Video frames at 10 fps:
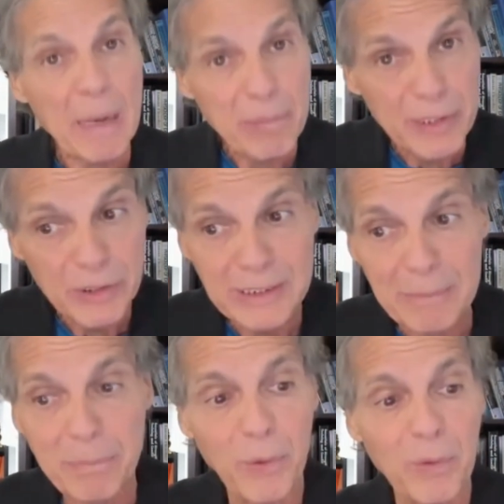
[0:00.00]
and produce
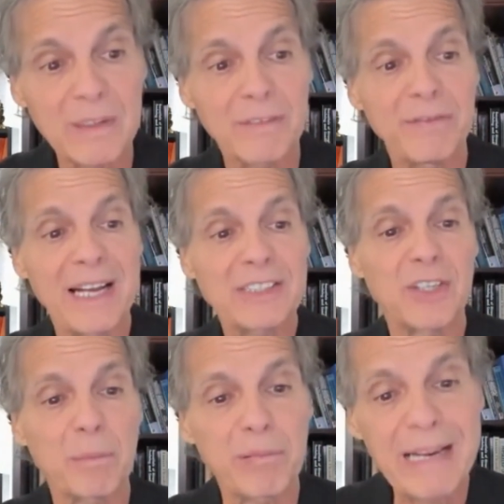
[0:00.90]
important
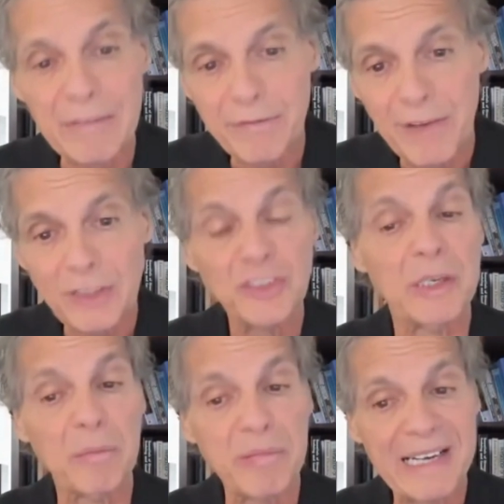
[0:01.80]
effects on brain
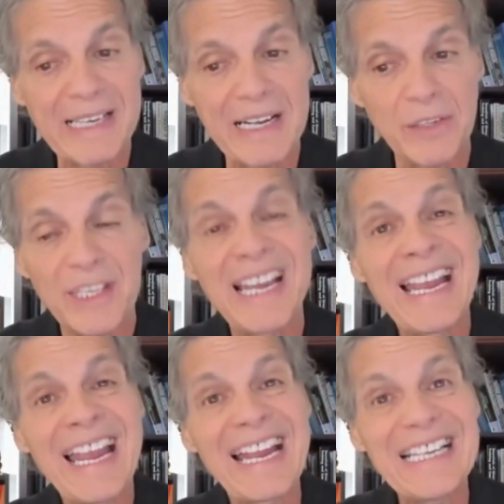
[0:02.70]
function and brain health,
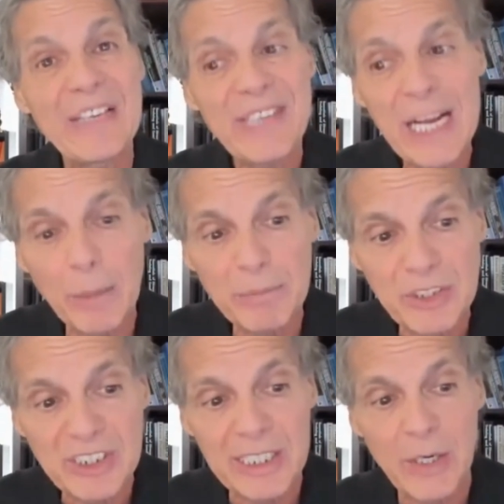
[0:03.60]
and even help
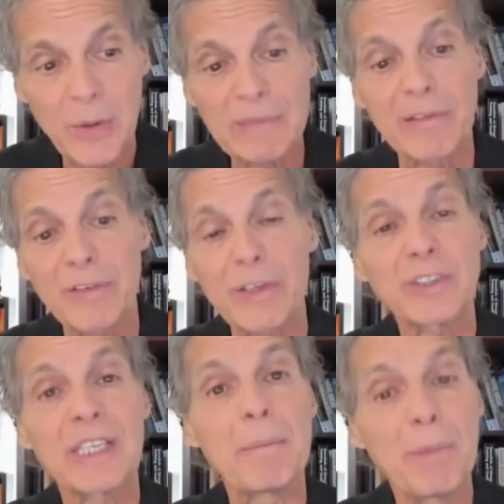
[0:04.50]
to slow and
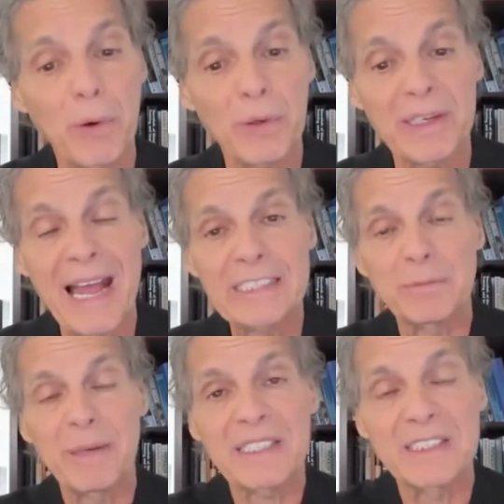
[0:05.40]
reverse important
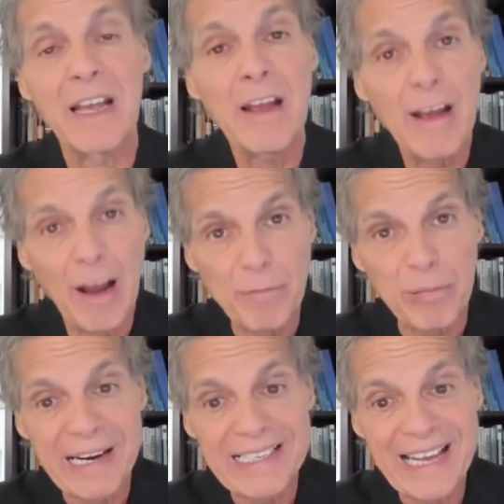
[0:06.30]
aspects of
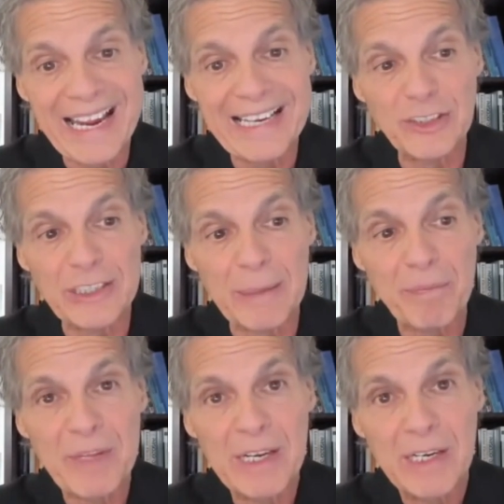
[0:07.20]
brain
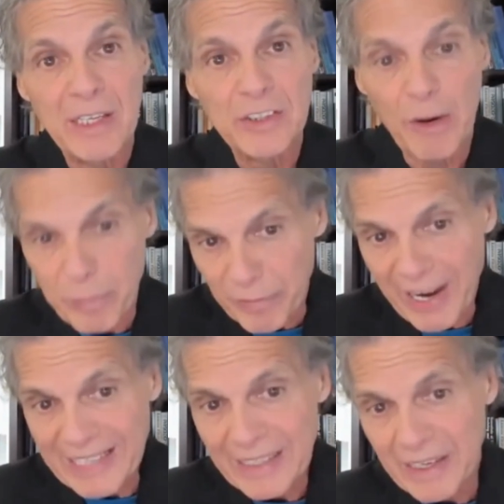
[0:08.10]
aging. So I've
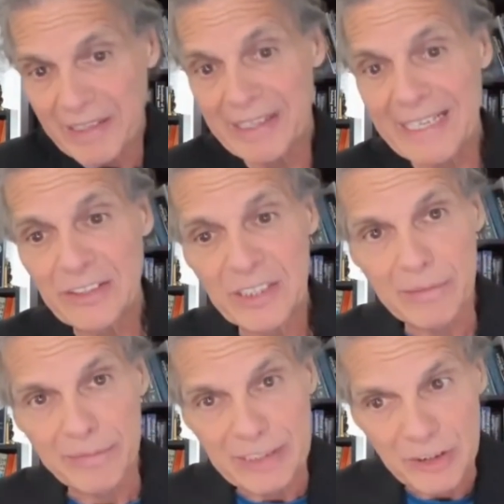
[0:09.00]
provided a link to
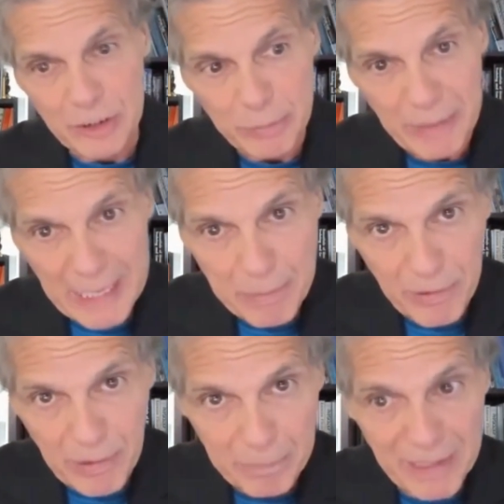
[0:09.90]
the research
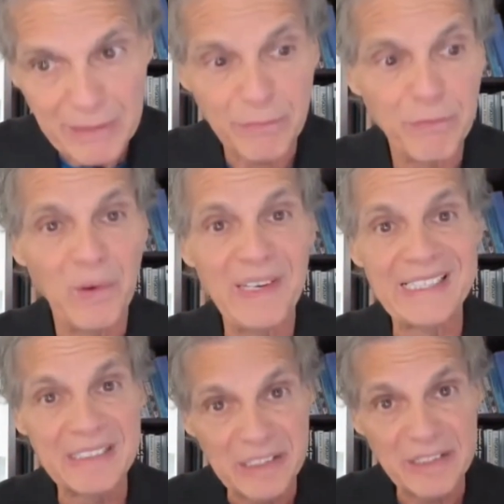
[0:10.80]
paper on
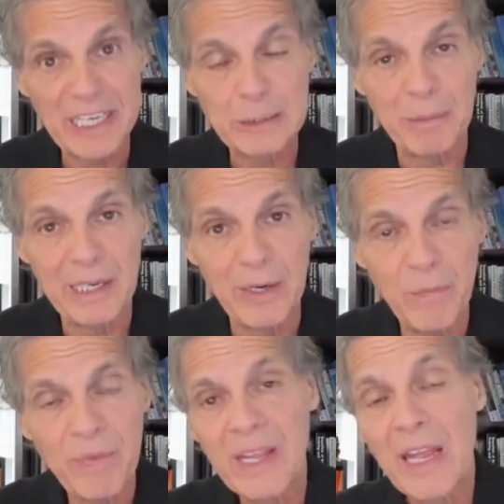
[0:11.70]
methylfolate in the text
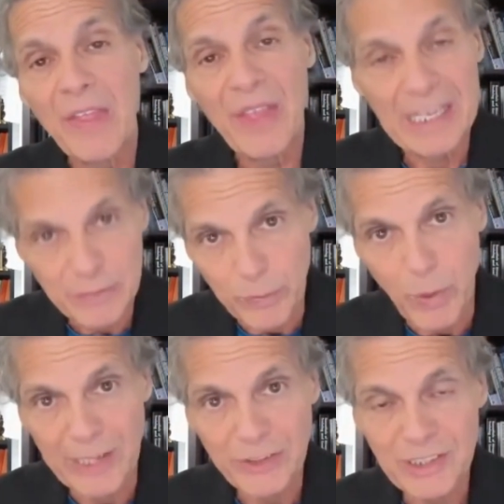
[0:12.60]
below. Thanks for
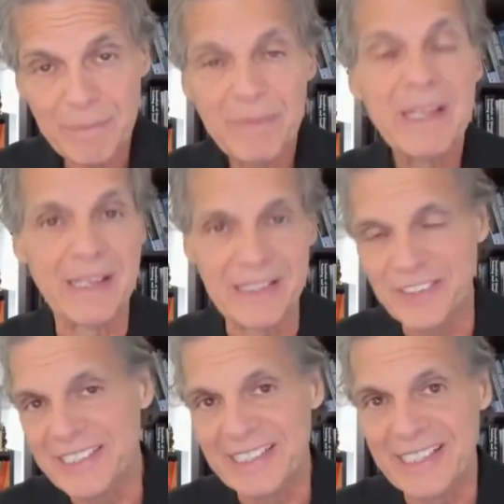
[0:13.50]
watching, and
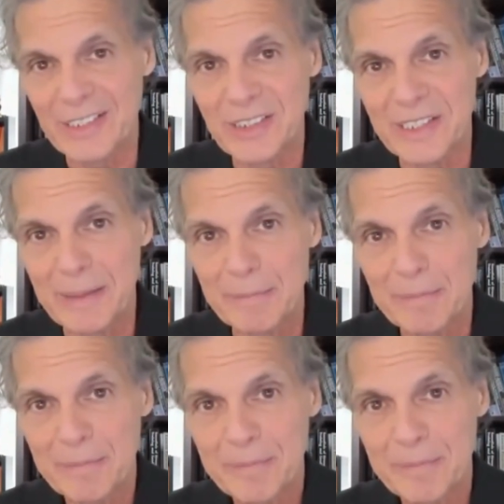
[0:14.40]
I'll see you next time.